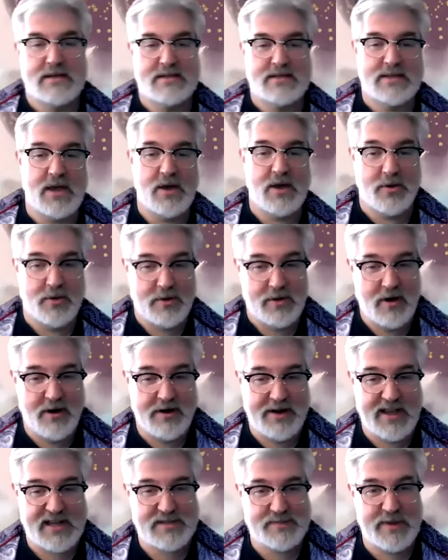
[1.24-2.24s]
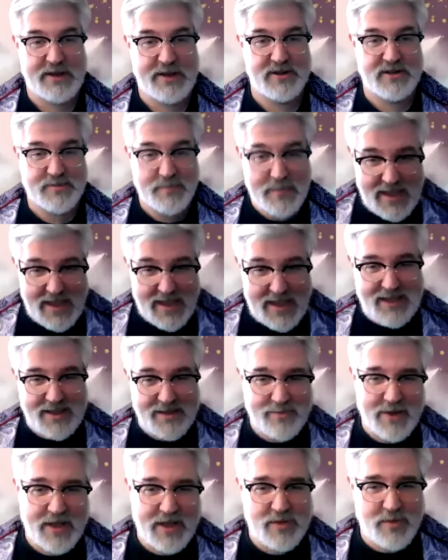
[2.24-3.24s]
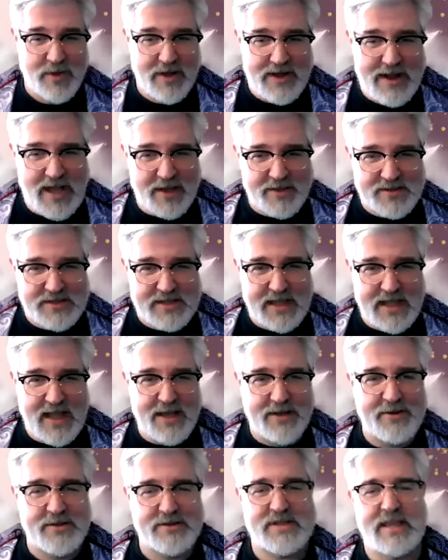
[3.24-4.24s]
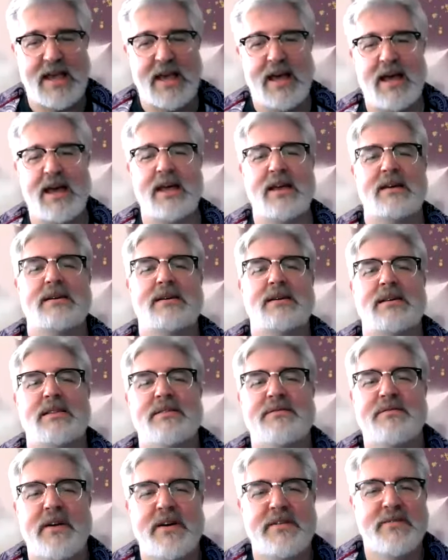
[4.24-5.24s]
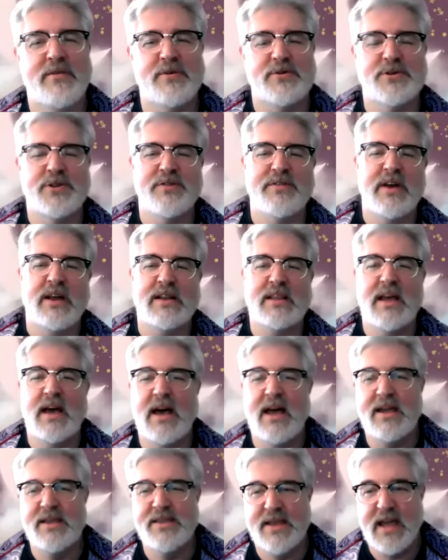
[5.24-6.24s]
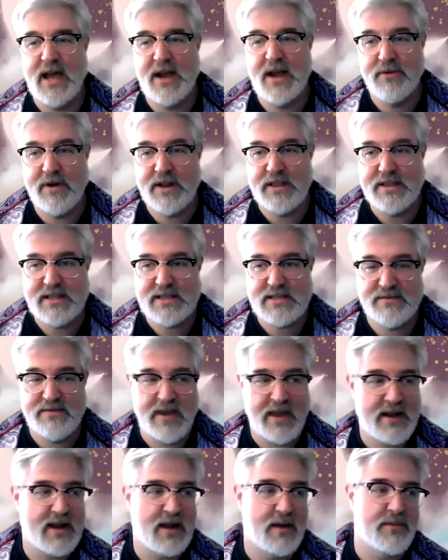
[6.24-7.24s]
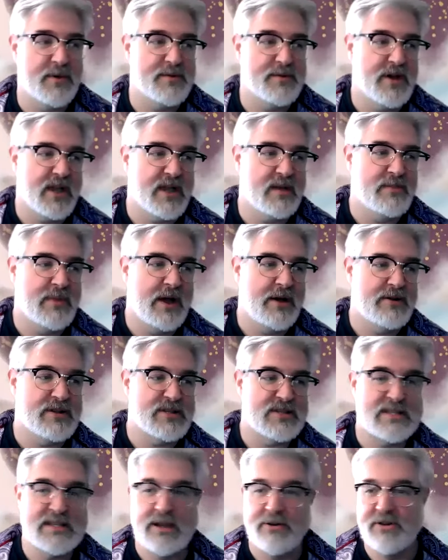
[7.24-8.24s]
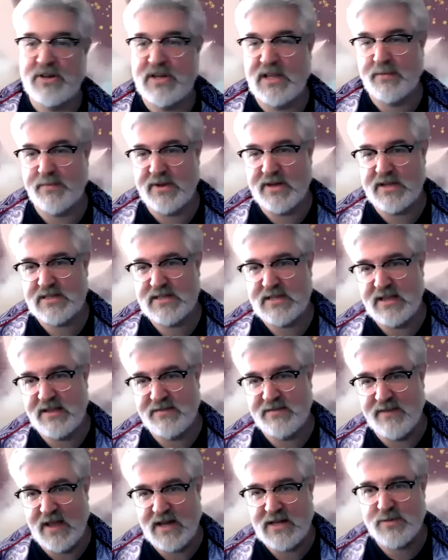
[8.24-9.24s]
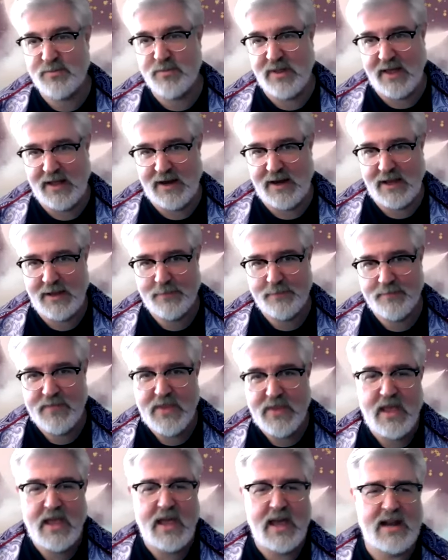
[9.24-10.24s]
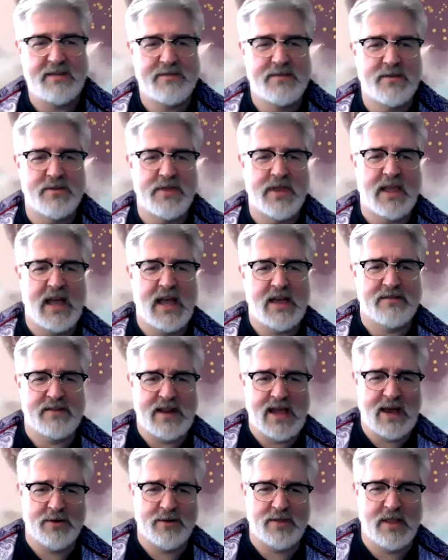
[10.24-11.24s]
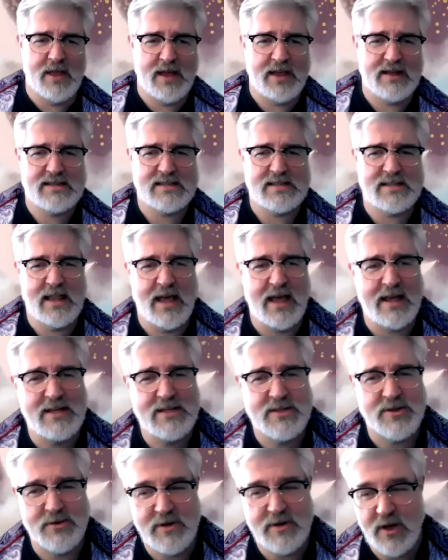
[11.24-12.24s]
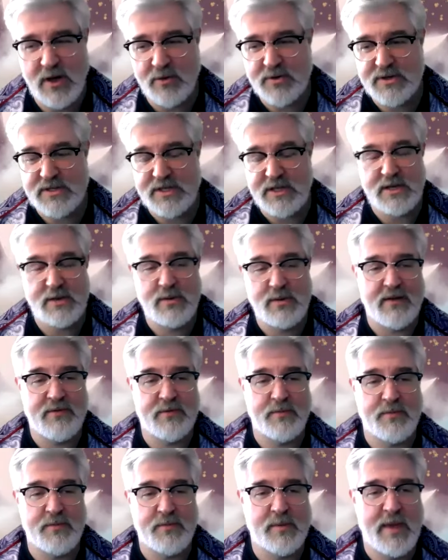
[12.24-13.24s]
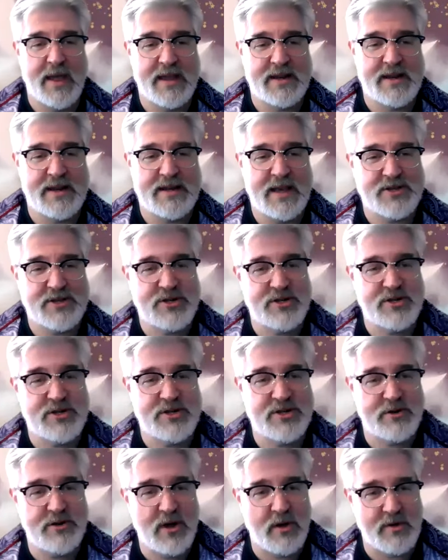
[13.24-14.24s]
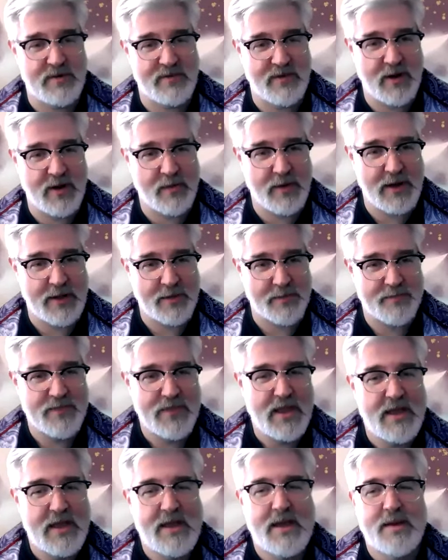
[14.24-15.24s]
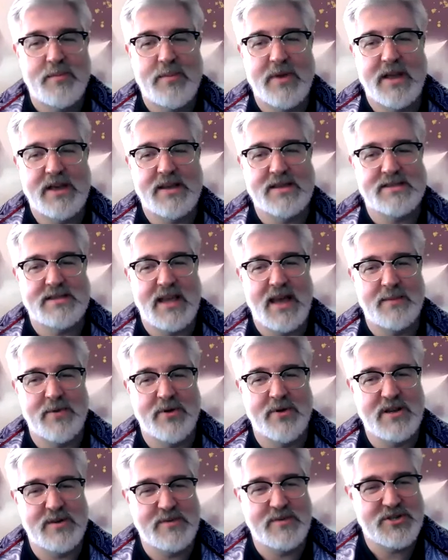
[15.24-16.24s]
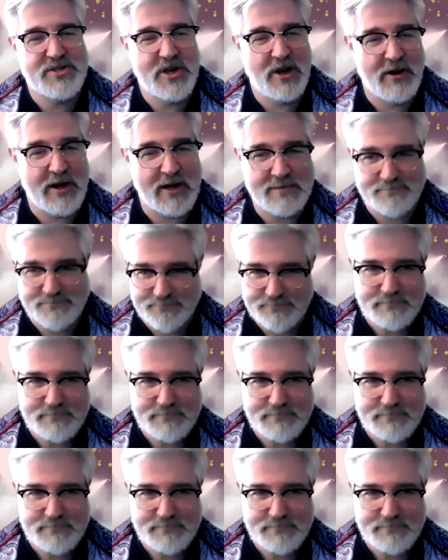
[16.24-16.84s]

So our next speaker is me, Michael Whitehouse, the guy who knows a guy, the fun virtual event guy, and the guy running this event. I'm going to be talking about serendipitous event planning. And if you think I have an outline, slides, or notes, then you haven't been paying attention, don't know me very well, because I'm going to be sharing